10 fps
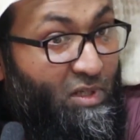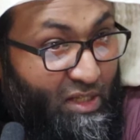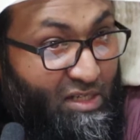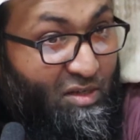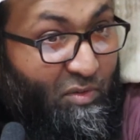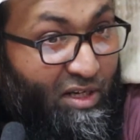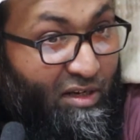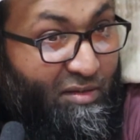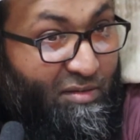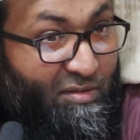That's the one,
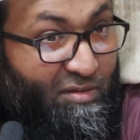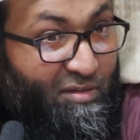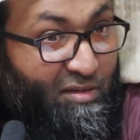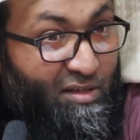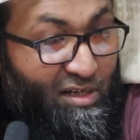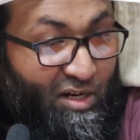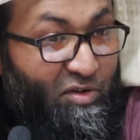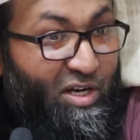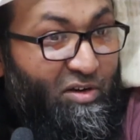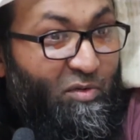yeah? Are
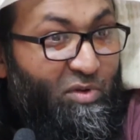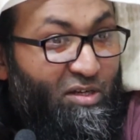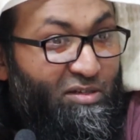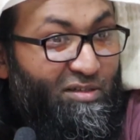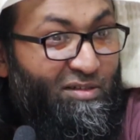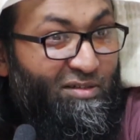you agreeing with it?